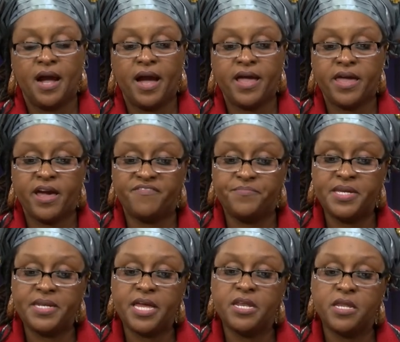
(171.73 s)
I have
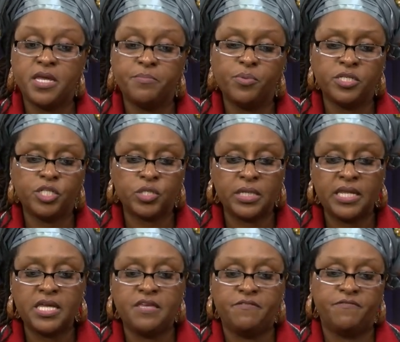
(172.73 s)
been enabled to
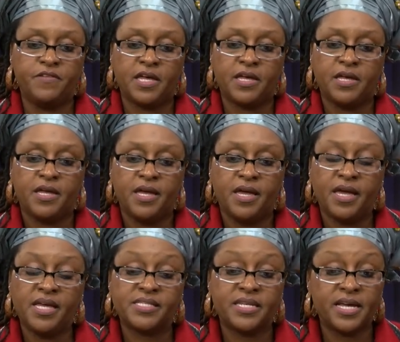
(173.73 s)
live
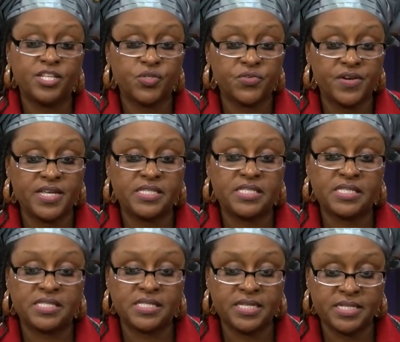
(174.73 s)
as a naturalized
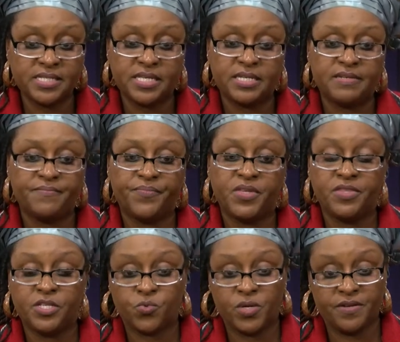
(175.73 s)
citizen in
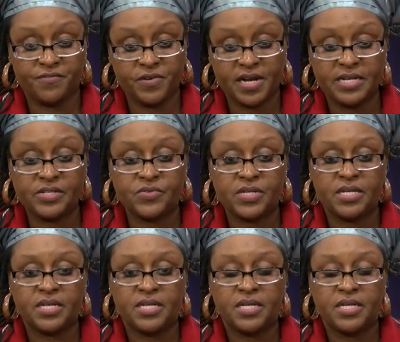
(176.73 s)
this wonderful country